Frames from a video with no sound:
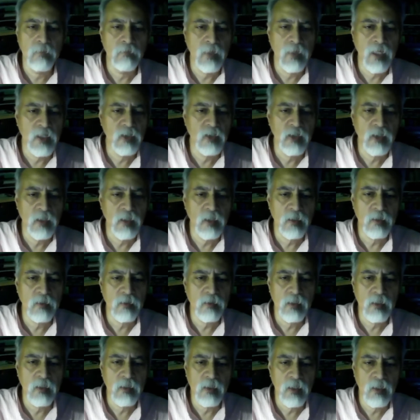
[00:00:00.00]

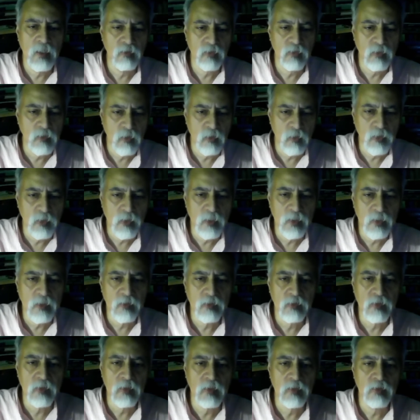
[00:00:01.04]
major
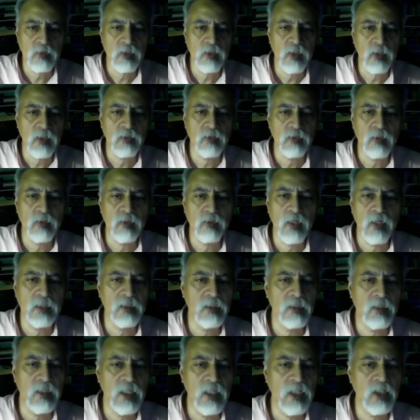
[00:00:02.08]
institutions such as the
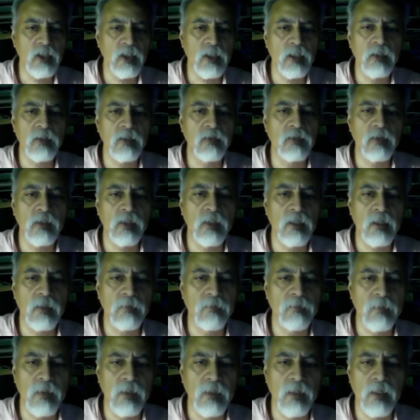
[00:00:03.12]
United Nations,
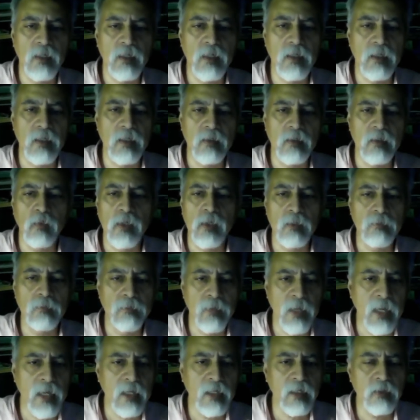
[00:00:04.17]
the
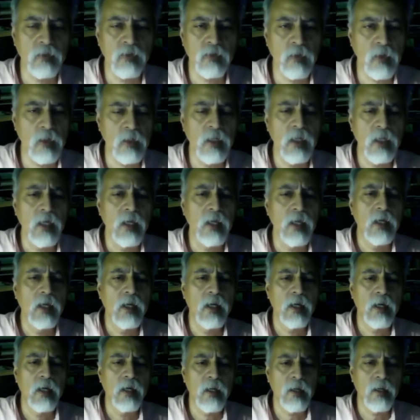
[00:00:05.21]
World Bank, and so on.
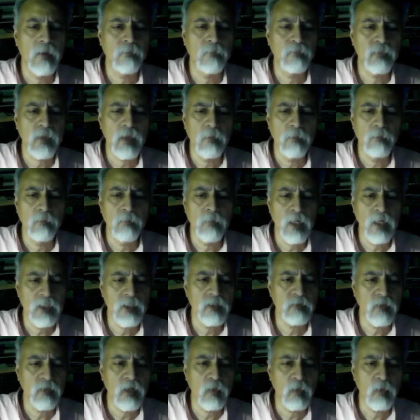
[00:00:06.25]

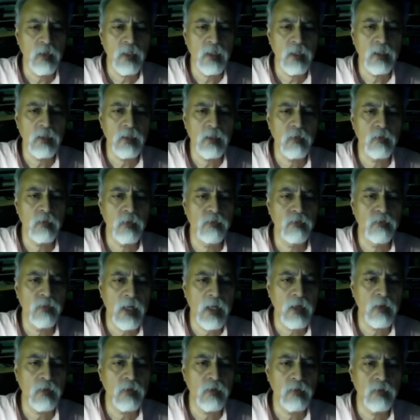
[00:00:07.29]
Much of our world
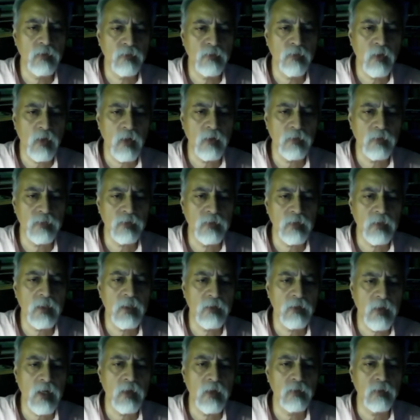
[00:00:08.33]
revolves
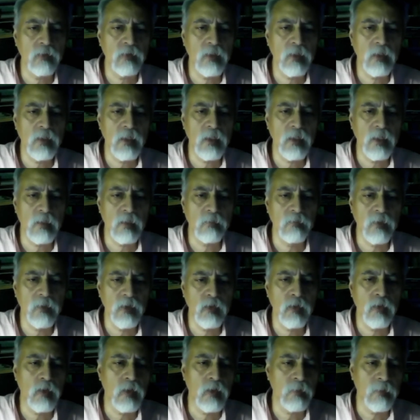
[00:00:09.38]
around
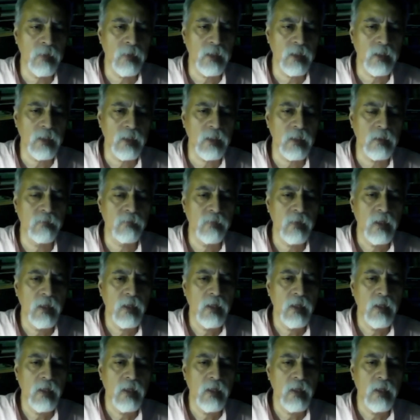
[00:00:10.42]
Euro-America,